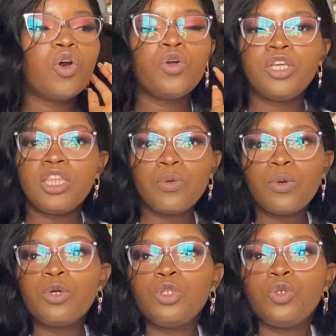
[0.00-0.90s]
only thing we
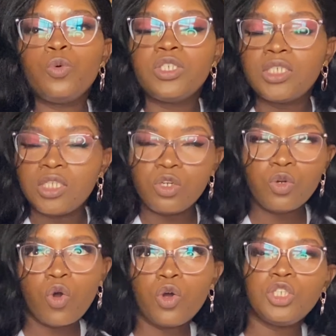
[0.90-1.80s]
could do was just
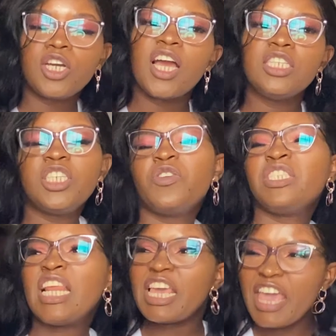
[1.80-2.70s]
ignore, because you can't turn around and
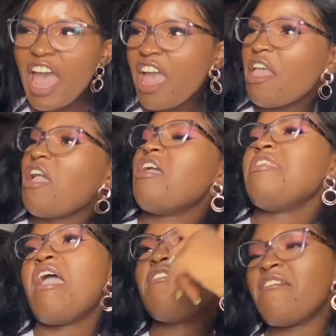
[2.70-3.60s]
say like,
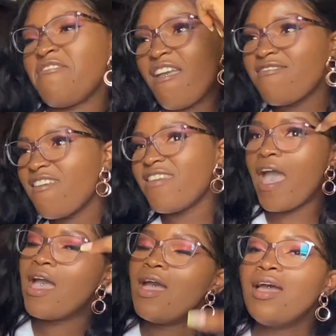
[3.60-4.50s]
yeah.
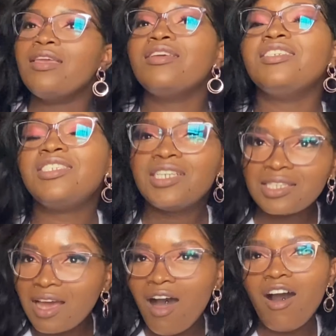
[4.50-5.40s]
You just
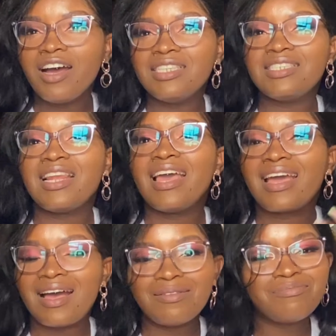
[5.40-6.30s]
can't. Like,
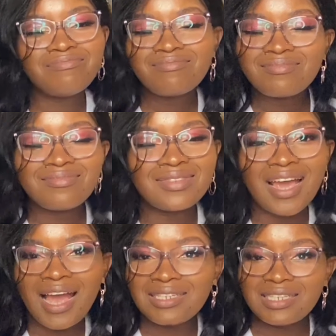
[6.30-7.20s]

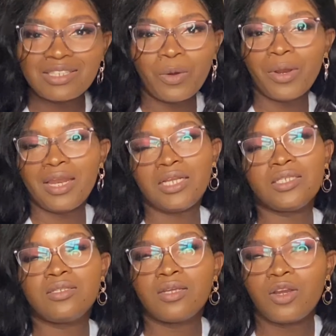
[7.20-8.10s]
I just couldn't. I
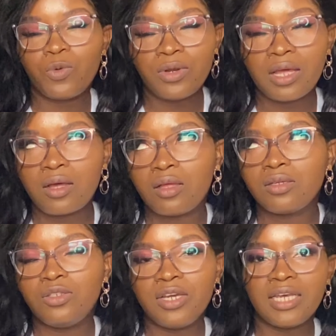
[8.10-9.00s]
just ignored, like, oh,
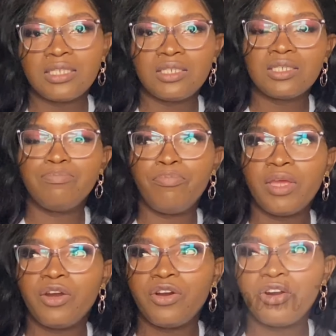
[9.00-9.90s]
you guys are just
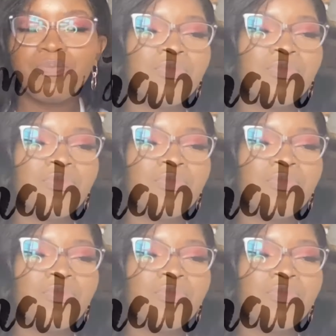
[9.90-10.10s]
bitter.